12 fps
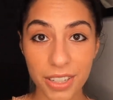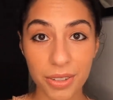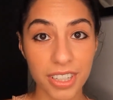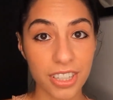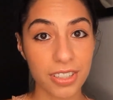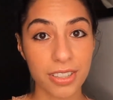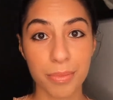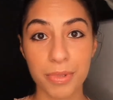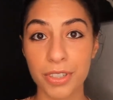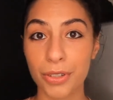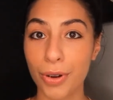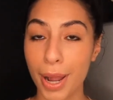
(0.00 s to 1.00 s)
You can
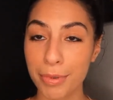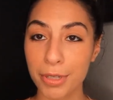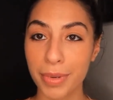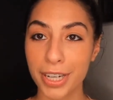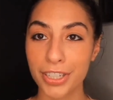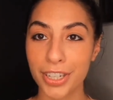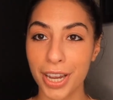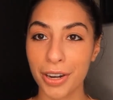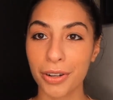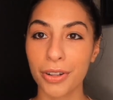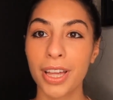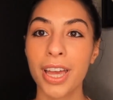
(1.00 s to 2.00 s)
subscribe to my
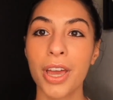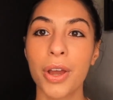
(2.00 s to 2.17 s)
channel.